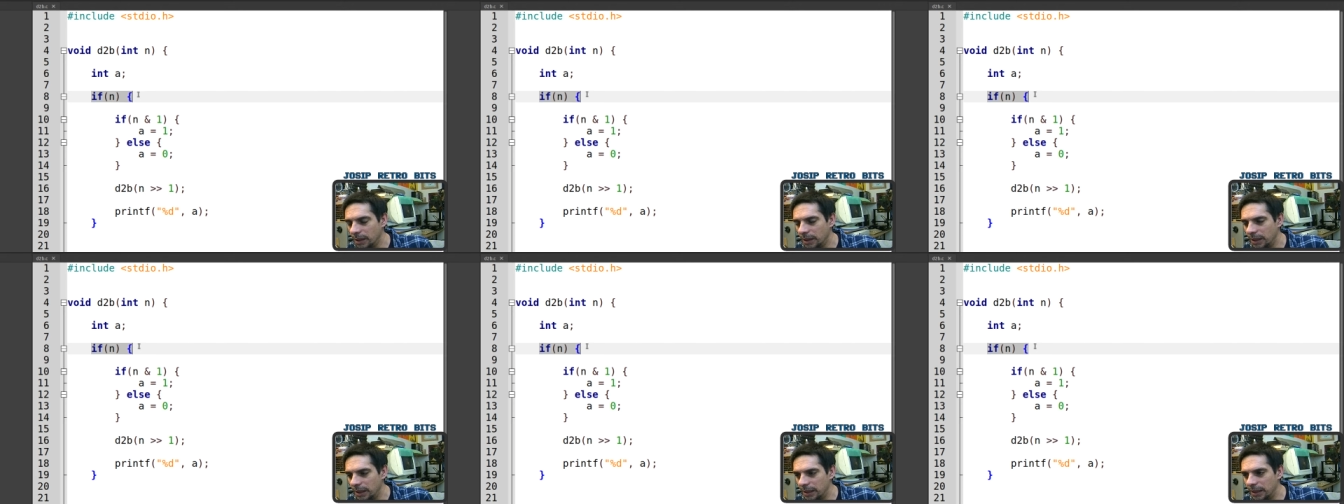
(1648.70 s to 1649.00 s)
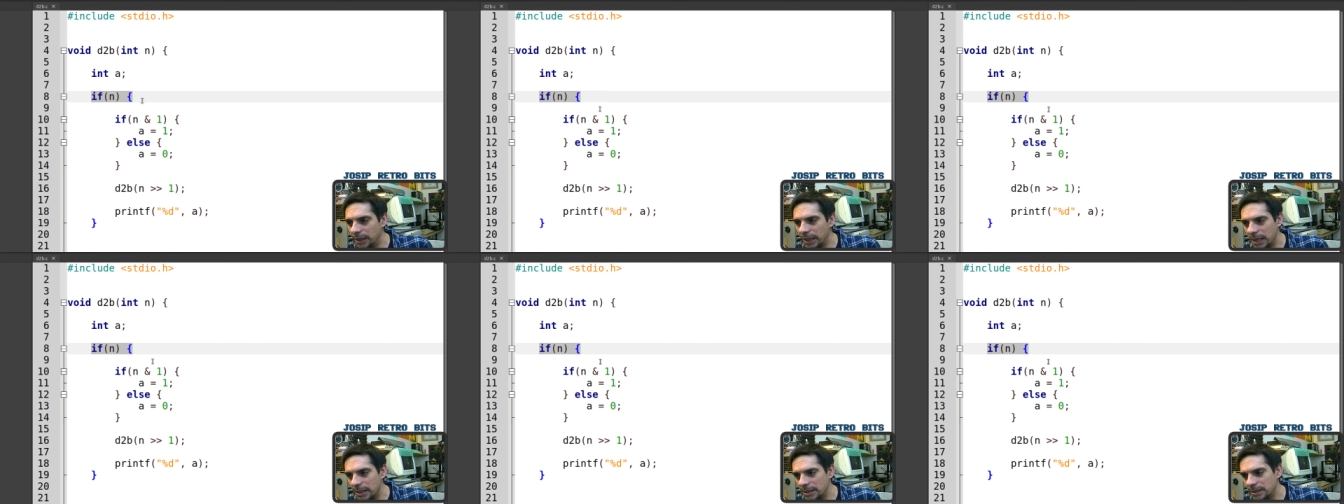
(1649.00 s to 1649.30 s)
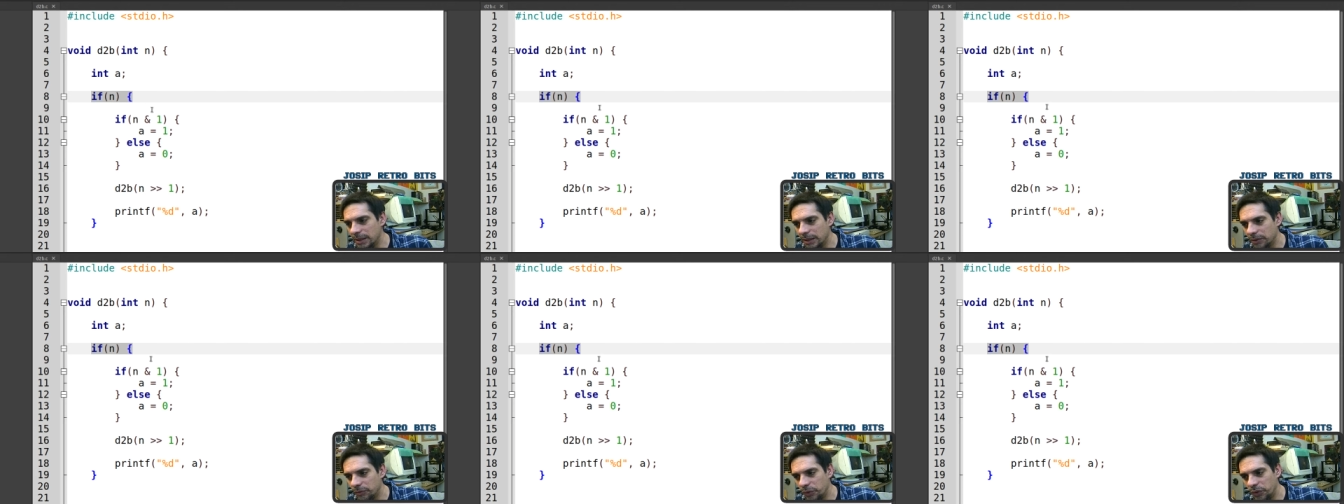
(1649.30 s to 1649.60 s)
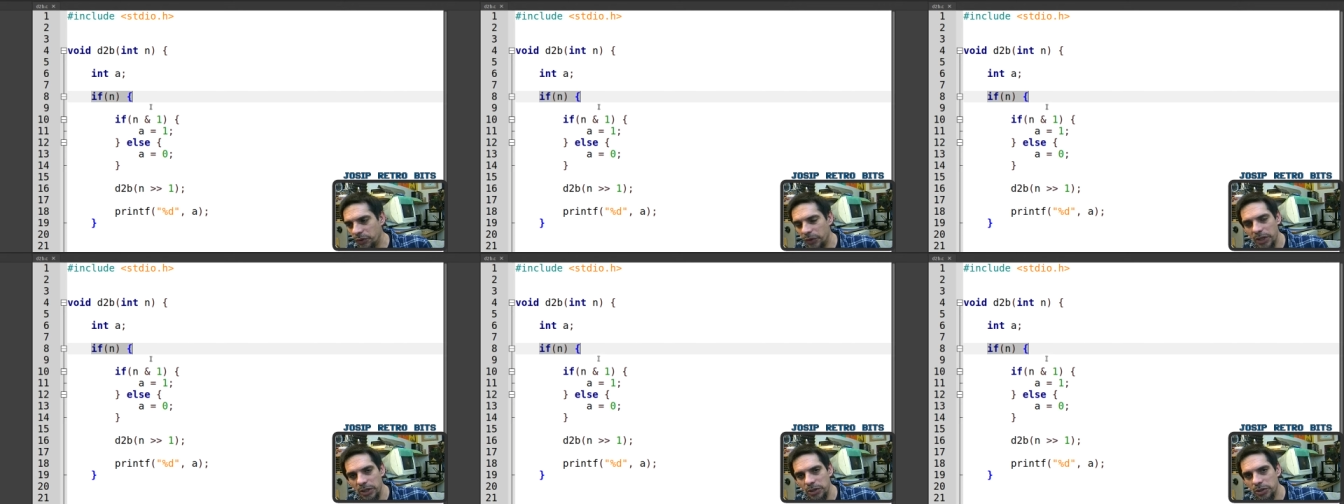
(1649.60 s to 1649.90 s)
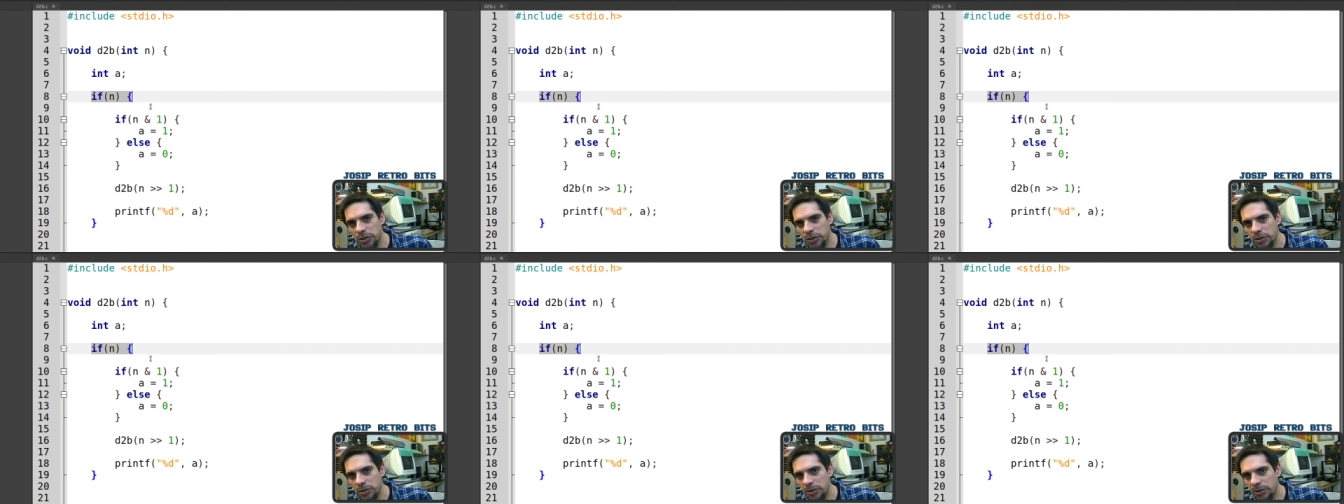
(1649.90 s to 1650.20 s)
in case that we
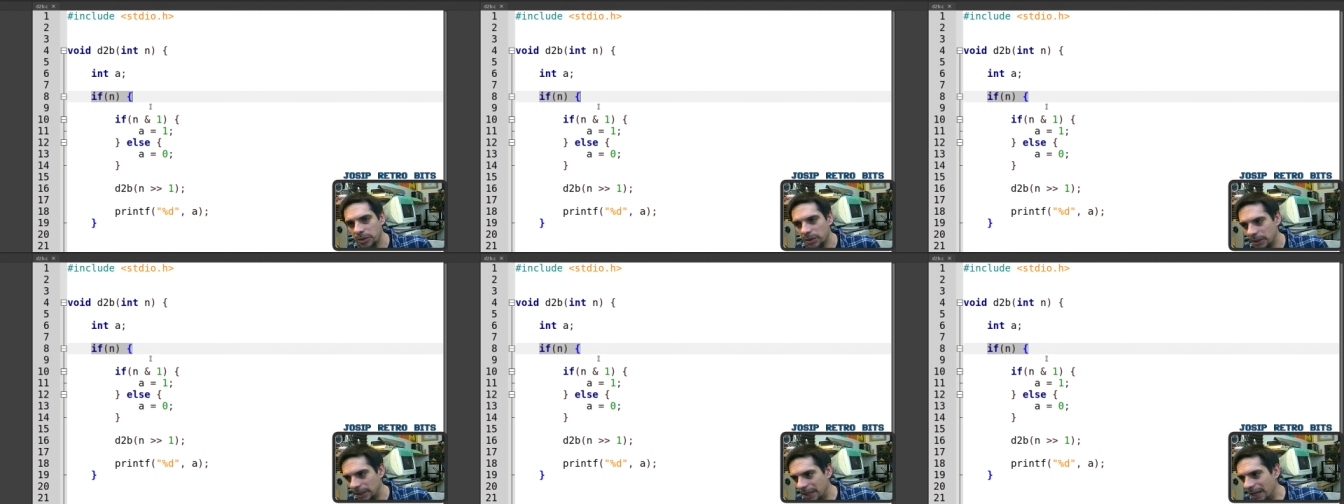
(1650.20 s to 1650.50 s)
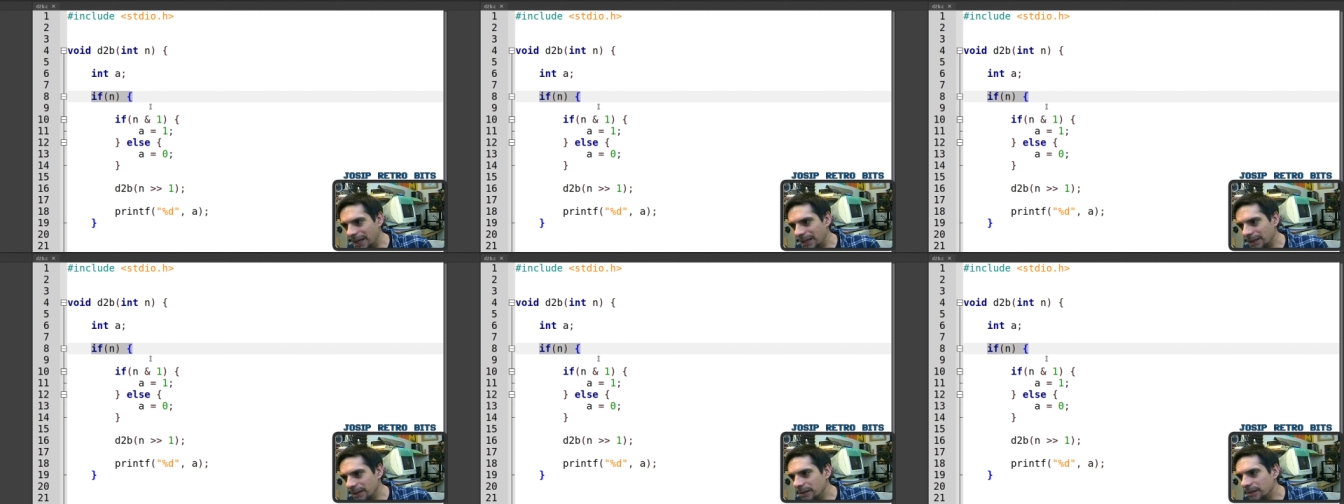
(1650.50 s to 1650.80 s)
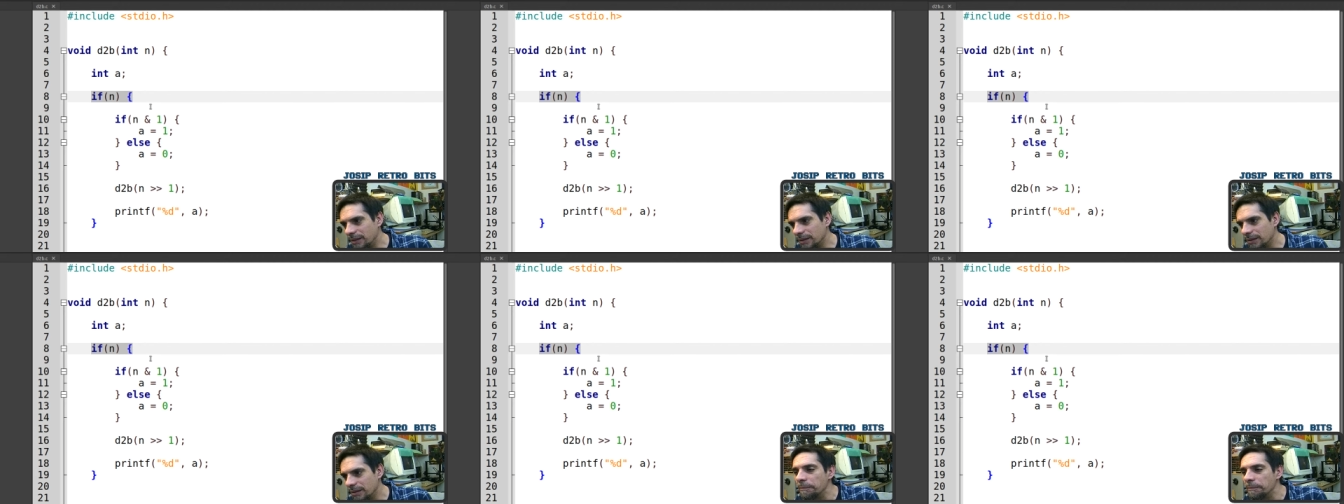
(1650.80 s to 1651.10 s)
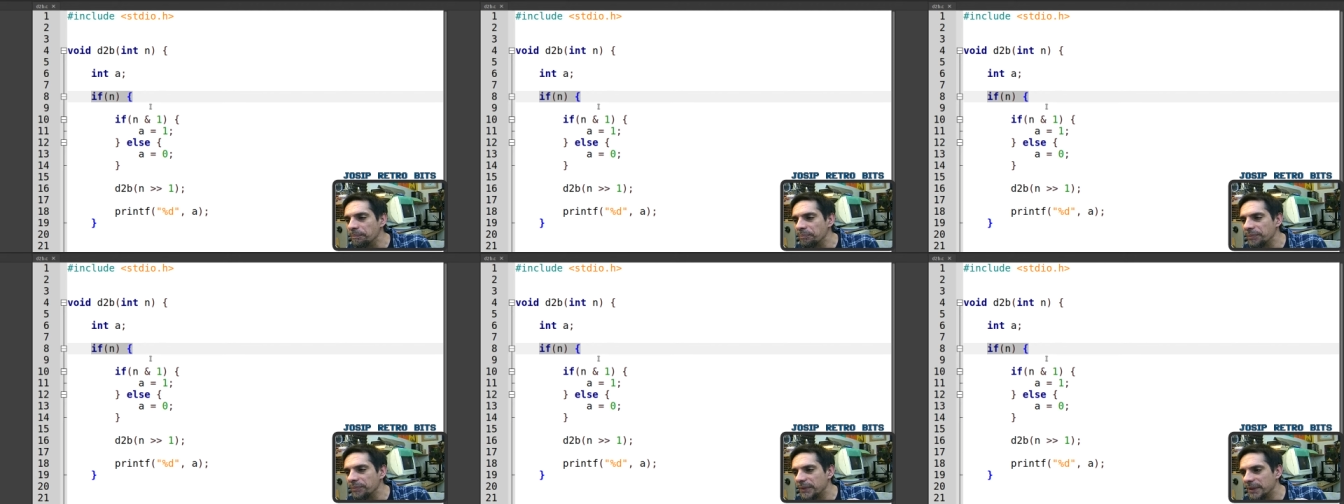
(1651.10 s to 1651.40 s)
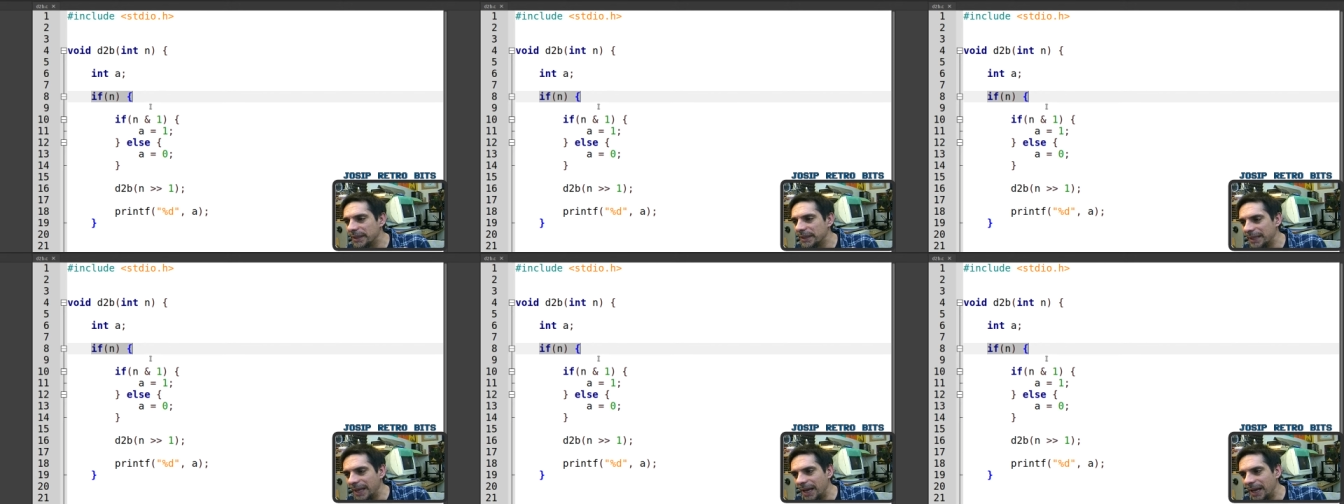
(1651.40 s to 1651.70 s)
reach the end,
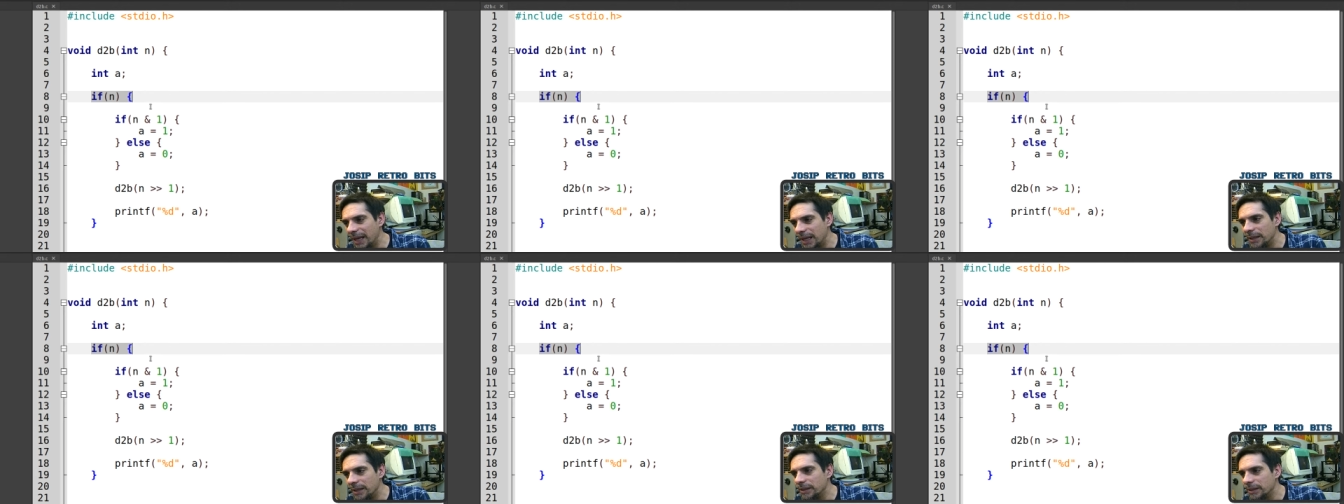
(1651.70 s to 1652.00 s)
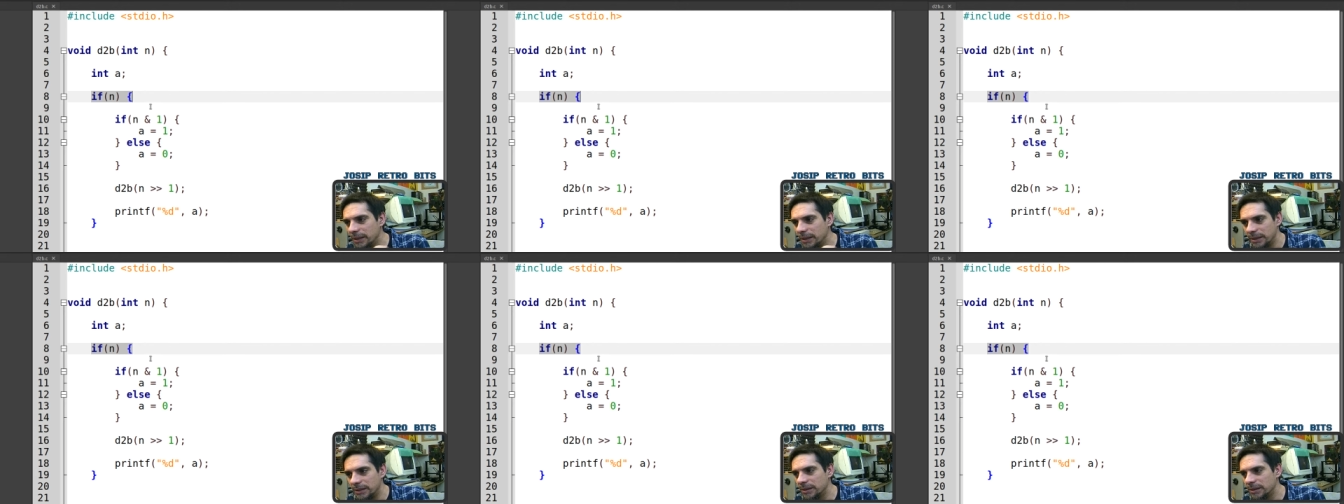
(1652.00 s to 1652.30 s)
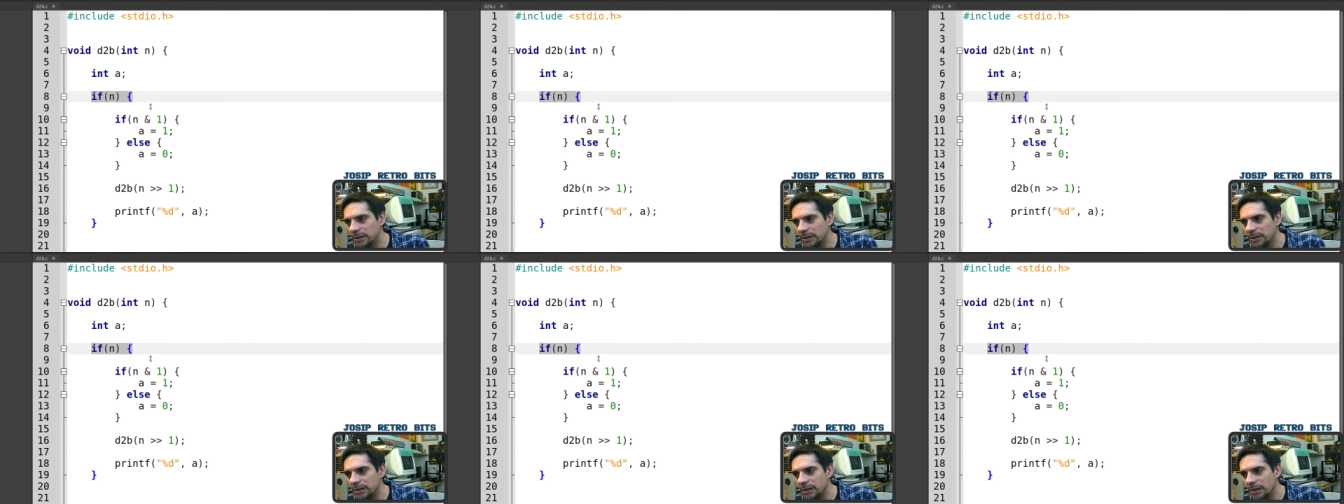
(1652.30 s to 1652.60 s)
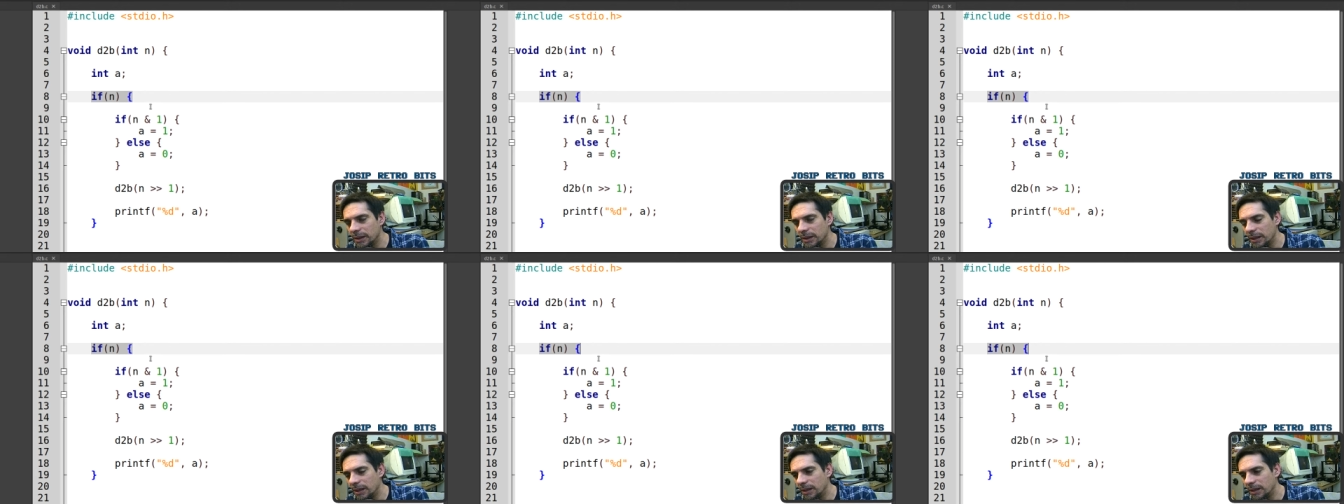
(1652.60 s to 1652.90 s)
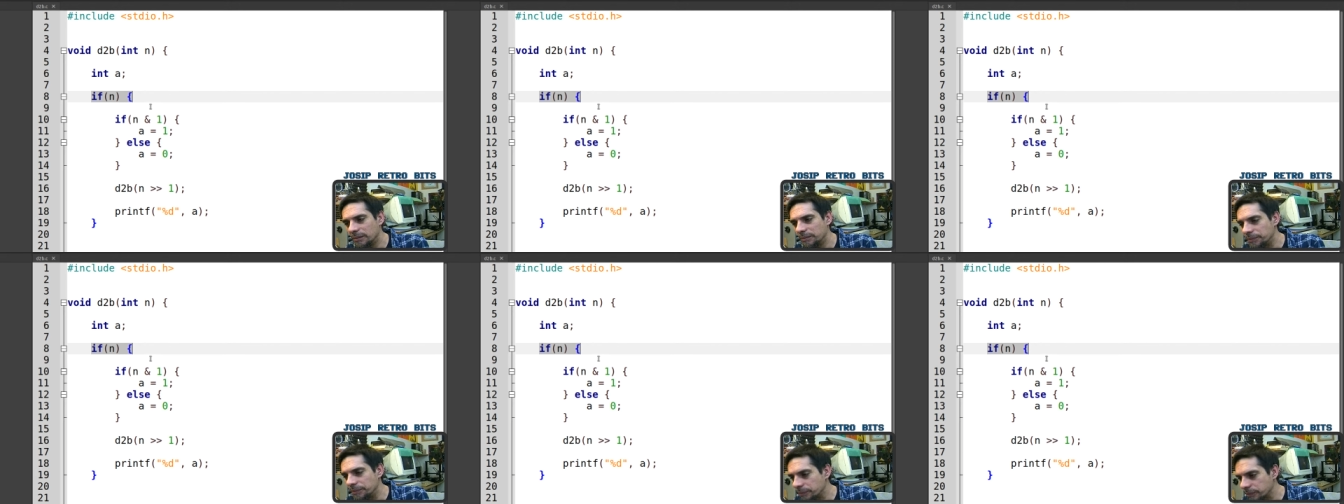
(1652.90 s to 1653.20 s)
then this
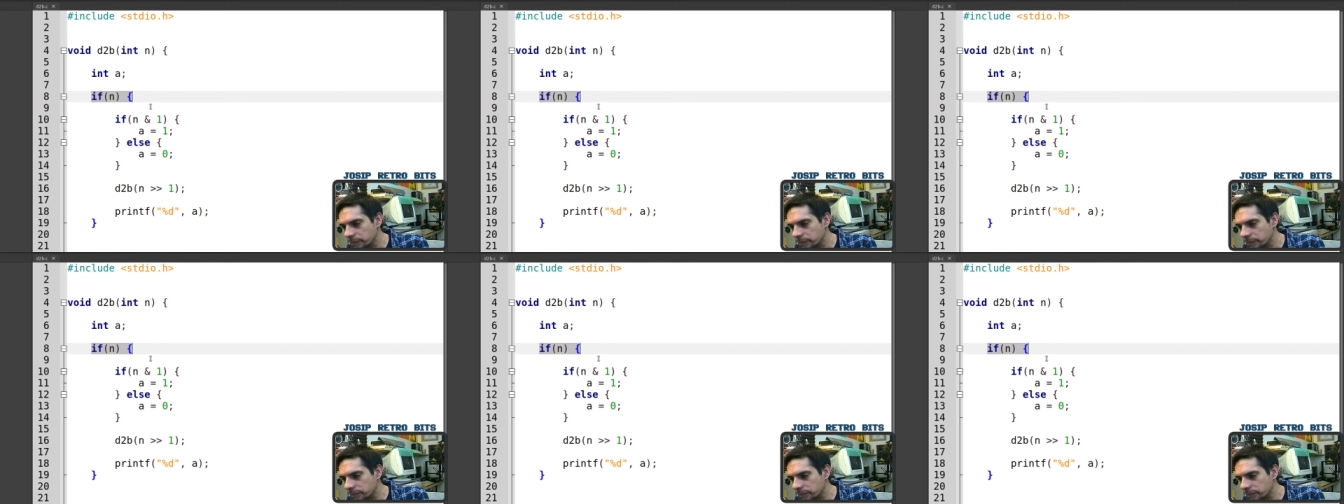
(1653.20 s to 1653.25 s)
um,